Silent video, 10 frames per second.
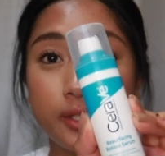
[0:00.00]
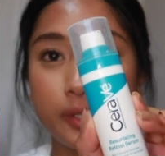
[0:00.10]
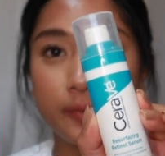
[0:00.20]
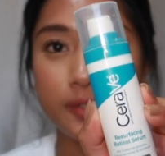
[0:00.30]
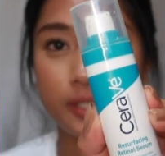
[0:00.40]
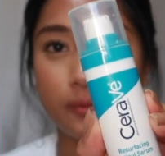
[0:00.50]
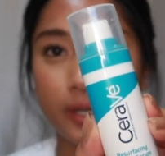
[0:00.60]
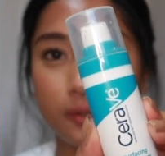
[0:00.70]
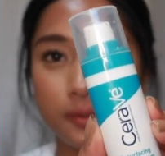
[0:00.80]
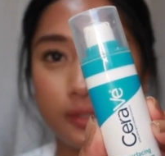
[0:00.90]
Resurfacing
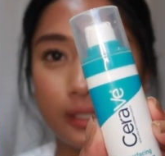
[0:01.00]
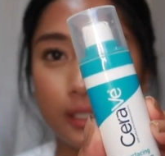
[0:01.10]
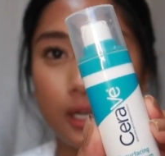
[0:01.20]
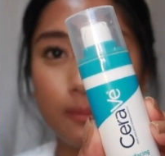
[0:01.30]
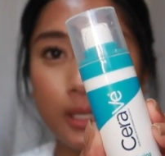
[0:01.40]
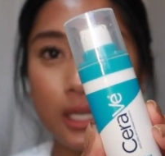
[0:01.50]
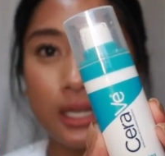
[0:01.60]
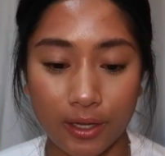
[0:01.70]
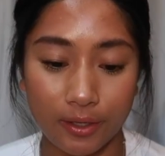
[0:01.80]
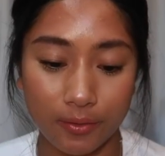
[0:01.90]
Retinol Serum.
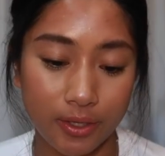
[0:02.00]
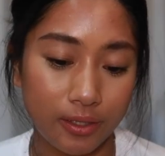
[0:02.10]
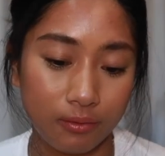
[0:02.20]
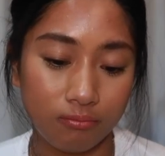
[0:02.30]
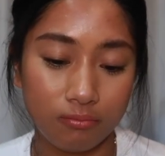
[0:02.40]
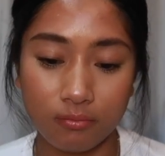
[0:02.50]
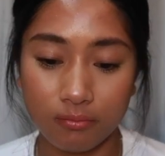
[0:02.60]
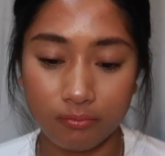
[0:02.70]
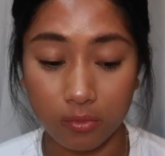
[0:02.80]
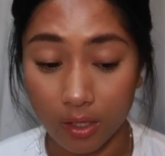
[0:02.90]
I already
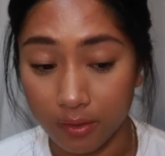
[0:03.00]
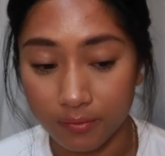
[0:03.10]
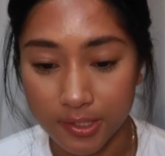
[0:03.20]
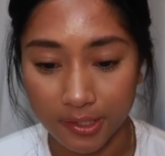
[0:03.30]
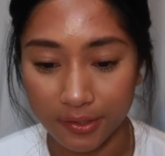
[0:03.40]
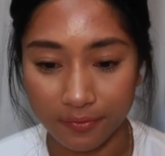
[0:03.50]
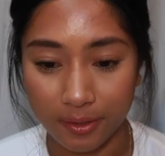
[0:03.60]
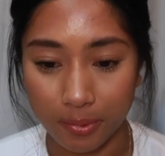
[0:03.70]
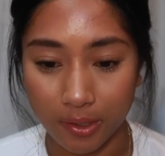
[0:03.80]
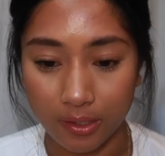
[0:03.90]
love
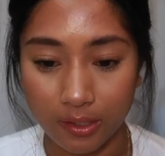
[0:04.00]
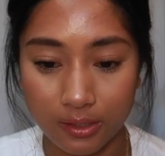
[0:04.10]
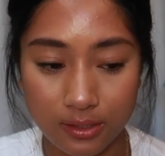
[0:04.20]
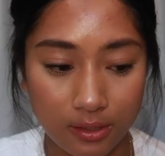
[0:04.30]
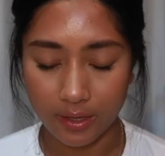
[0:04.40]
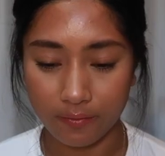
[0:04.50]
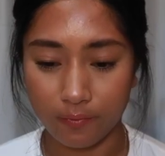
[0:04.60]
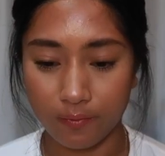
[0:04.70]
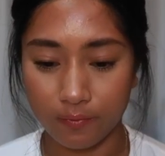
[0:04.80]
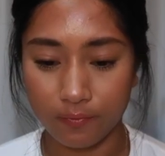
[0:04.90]
CeraVe products. They have
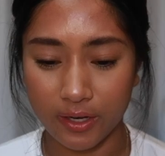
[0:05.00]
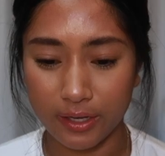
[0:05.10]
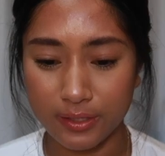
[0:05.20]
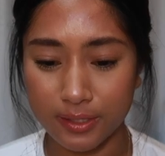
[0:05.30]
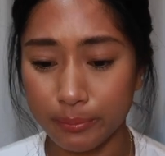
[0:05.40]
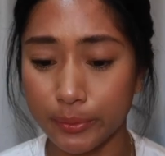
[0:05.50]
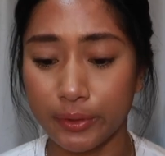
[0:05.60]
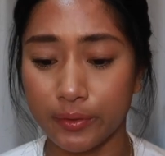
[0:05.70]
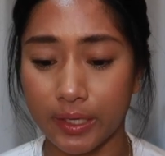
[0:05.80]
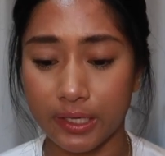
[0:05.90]
very simple
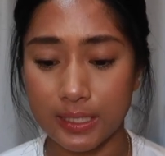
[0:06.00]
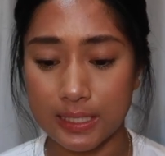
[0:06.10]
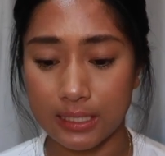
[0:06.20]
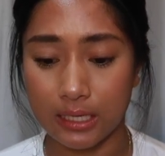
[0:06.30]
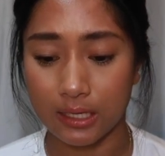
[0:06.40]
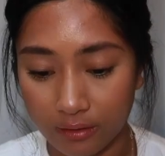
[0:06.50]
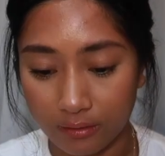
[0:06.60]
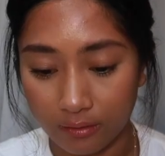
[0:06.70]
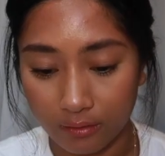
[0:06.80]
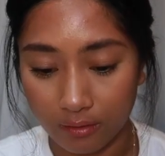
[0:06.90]
ingredients
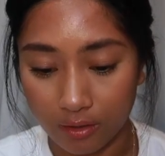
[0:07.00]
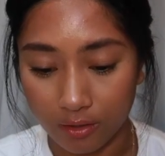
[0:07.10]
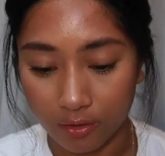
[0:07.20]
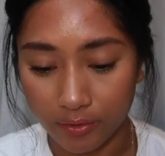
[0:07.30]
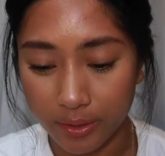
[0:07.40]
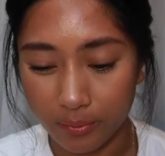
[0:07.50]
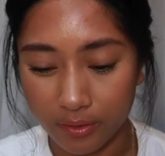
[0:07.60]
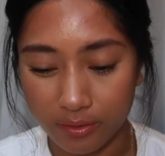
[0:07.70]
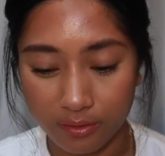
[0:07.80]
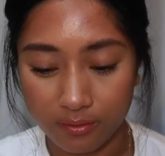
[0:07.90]
and are great
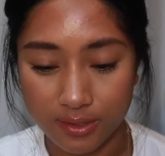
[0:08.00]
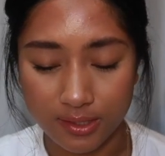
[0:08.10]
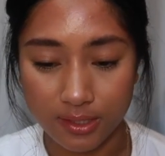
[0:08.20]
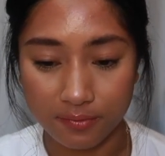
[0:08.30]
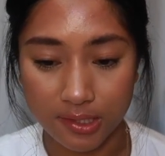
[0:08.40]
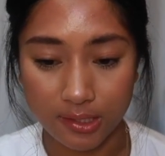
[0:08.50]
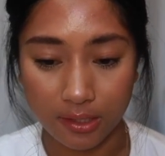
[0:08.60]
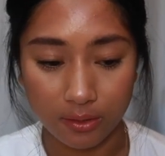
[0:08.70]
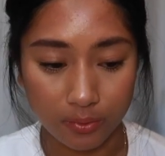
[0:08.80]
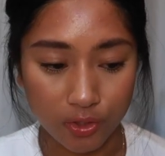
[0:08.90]
with sensitive
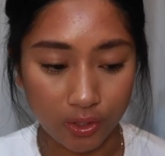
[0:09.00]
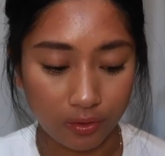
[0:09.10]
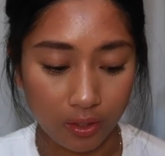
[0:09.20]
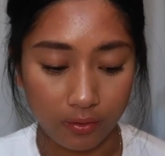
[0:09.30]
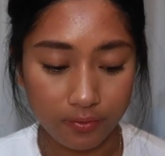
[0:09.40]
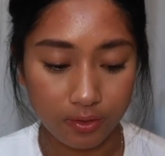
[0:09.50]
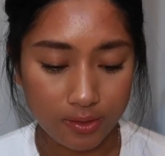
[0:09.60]
skin, which I love.